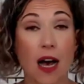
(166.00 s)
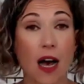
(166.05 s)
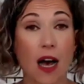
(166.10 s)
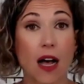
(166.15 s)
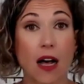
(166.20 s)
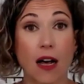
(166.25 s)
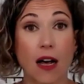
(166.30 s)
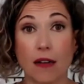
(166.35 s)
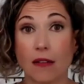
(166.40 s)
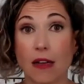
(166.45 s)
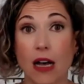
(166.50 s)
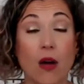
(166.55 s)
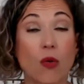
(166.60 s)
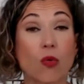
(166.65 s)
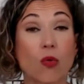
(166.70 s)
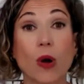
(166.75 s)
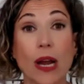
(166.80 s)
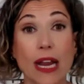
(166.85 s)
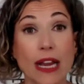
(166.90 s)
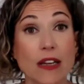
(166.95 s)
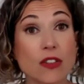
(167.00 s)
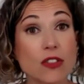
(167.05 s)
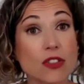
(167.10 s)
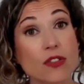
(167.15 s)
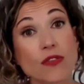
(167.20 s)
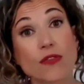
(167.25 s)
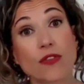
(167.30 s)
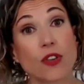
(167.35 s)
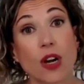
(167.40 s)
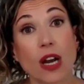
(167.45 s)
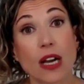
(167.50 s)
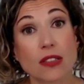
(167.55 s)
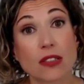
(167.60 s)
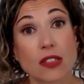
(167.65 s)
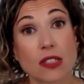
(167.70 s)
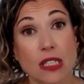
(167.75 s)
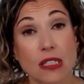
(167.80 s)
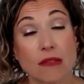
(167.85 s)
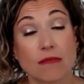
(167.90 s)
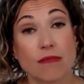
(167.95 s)
uh, a range for
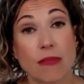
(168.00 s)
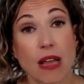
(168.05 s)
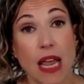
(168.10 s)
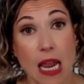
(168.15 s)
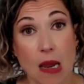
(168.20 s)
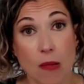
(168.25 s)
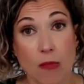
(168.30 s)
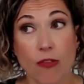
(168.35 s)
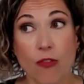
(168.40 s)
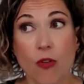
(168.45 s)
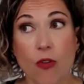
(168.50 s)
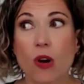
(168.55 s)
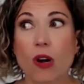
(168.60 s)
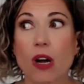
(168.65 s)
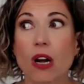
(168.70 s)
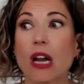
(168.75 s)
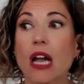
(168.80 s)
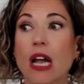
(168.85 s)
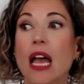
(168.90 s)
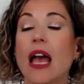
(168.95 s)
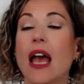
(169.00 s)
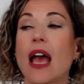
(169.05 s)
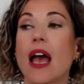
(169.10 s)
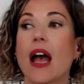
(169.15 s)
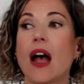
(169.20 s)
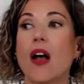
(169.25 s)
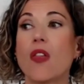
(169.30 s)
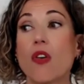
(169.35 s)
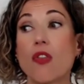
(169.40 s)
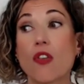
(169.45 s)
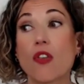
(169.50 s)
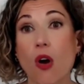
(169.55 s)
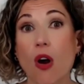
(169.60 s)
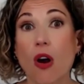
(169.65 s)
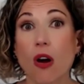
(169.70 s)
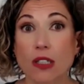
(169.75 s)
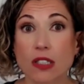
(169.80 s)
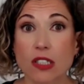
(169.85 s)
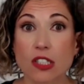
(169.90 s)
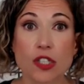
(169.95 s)
us to aim for. And then there
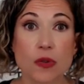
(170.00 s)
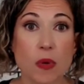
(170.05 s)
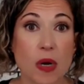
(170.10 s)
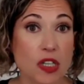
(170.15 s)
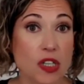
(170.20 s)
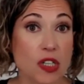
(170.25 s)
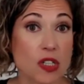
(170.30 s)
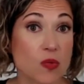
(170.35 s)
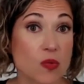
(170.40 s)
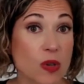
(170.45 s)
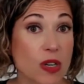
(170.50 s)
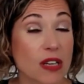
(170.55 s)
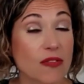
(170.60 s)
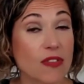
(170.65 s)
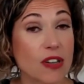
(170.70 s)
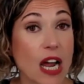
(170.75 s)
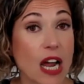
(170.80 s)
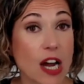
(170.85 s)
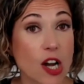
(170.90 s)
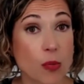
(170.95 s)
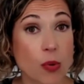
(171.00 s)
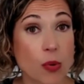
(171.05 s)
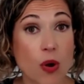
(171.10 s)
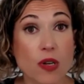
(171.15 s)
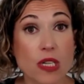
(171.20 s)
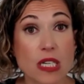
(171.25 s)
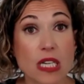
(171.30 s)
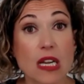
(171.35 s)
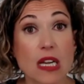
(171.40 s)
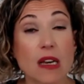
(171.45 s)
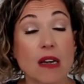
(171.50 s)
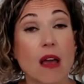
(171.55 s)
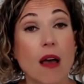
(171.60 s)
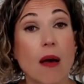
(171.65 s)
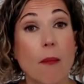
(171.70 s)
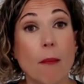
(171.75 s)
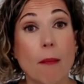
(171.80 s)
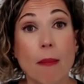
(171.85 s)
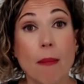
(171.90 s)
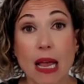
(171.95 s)
are situations where even higher protein
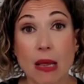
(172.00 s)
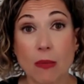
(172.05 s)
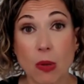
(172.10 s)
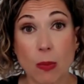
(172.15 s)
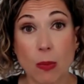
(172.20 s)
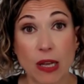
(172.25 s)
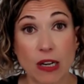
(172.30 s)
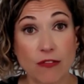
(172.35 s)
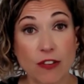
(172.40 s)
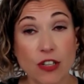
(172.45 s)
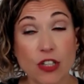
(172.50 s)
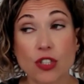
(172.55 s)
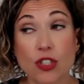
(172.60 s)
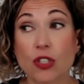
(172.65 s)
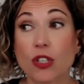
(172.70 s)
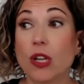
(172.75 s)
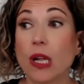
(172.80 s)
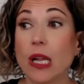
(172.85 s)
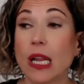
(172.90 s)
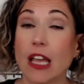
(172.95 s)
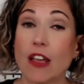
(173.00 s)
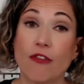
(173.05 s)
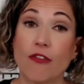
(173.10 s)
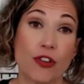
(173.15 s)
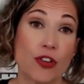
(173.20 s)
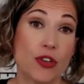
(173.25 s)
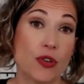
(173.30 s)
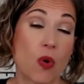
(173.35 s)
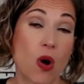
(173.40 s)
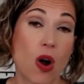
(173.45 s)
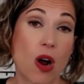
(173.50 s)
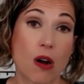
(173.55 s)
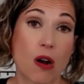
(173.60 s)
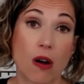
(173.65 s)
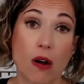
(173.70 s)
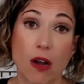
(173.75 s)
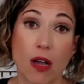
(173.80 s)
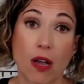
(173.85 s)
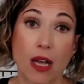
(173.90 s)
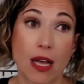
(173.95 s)
might be beneficial if you
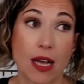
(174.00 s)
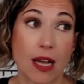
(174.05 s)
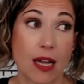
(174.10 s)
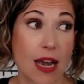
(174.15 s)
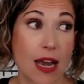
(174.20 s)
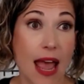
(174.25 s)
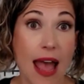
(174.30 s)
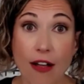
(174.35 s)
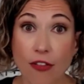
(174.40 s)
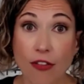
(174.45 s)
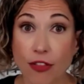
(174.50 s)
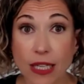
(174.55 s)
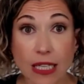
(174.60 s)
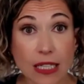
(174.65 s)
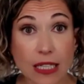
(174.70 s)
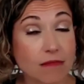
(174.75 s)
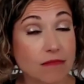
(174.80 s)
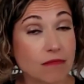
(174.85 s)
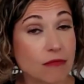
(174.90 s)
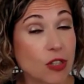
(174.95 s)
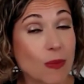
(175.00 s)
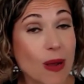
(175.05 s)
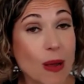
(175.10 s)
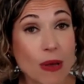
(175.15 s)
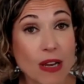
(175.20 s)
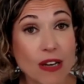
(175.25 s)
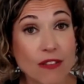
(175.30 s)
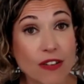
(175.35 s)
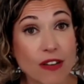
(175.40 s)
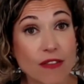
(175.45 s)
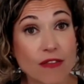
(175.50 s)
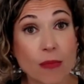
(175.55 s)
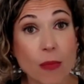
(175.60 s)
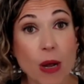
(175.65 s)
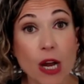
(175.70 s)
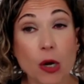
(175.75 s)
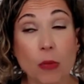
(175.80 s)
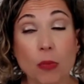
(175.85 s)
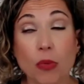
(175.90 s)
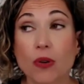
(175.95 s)
are an athlete, you might benefit from
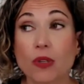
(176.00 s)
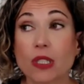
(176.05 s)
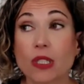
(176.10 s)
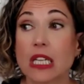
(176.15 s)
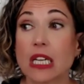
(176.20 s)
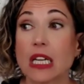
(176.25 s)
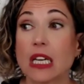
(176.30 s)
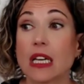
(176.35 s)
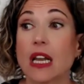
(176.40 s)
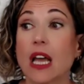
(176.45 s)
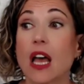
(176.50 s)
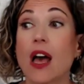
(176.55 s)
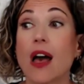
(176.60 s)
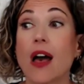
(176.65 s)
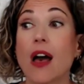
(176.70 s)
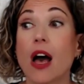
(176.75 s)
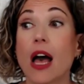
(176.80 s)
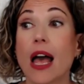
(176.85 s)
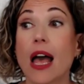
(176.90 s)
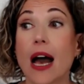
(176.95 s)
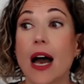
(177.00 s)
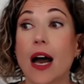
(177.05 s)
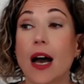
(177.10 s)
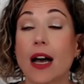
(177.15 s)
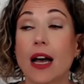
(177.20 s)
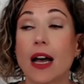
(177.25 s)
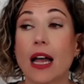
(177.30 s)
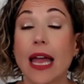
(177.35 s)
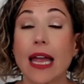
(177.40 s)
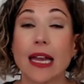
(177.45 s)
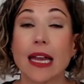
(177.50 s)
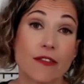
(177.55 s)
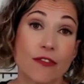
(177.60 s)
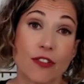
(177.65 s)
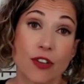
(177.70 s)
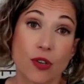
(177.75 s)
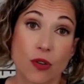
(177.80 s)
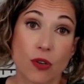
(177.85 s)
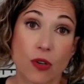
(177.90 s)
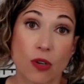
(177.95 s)
higher protein. Uh, and
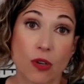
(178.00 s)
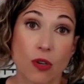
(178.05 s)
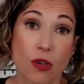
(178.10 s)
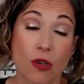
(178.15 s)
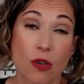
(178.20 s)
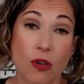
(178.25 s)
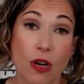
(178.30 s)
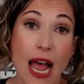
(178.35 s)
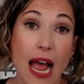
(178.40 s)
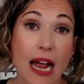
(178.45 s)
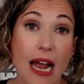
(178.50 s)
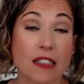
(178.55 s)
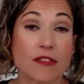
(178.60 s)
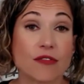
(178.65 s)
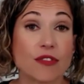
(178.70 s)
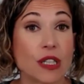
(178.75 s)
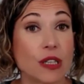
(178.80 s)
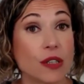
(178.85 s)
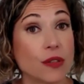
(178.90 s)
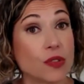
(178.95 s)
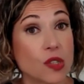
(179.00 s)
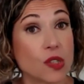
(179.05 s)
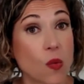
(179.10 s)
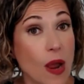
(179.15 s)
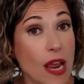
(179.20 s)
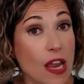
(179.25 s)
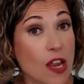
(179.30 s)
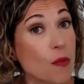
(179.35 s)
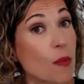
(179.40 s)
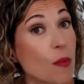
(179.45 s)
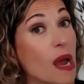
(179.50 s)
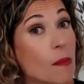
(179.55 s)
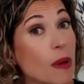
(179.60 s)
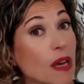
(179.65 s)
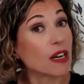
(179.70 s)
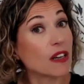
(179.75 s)
if you're actively losing weight, you might